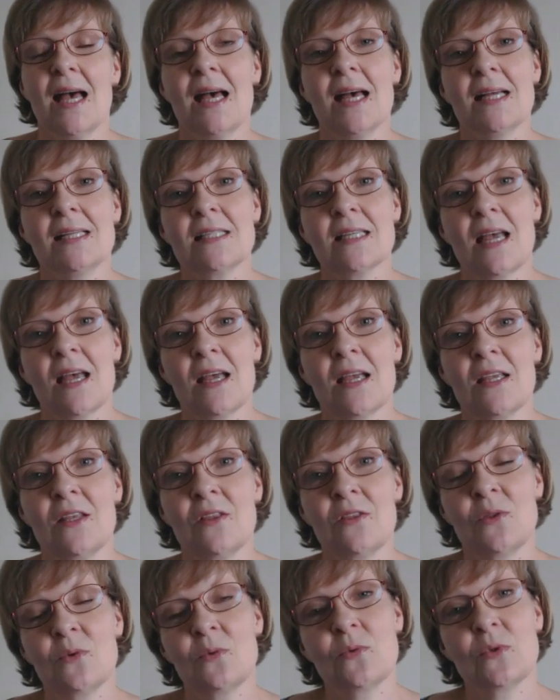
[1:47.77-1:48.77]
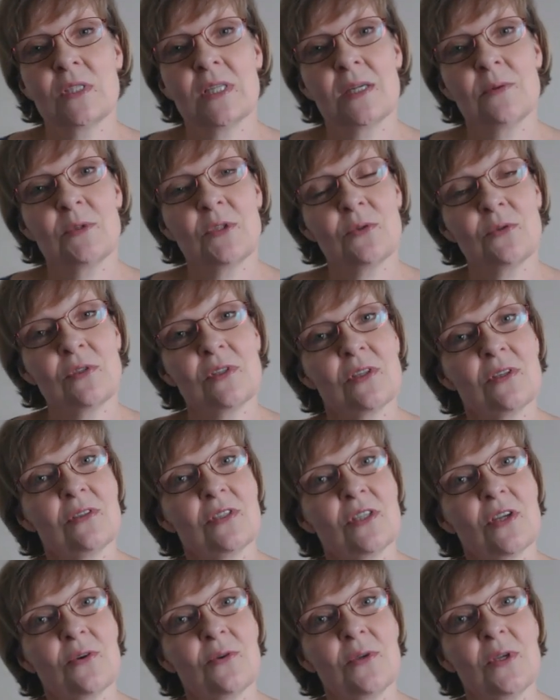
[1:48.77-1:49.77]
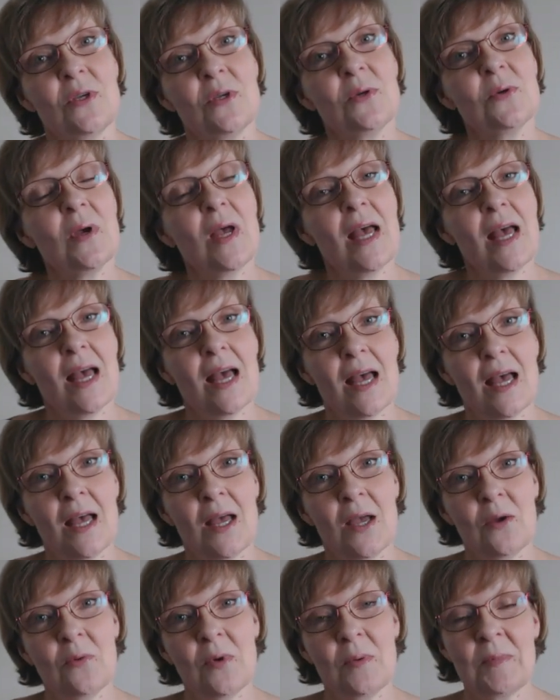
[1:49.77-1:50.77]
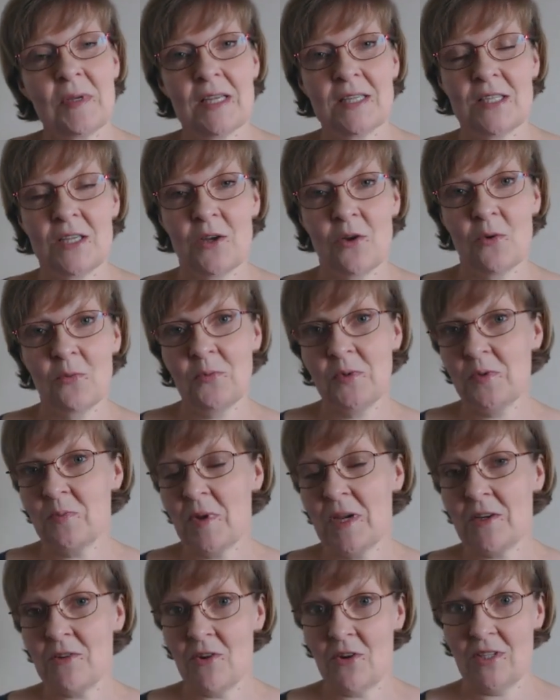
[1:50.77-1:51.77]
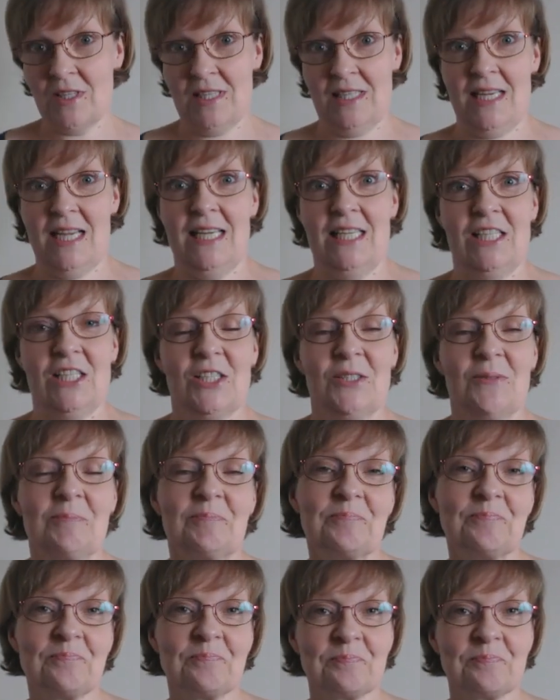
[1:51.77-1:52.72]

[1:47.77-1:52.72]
and I thought I would also show you how I'm getting on with my cross stitch.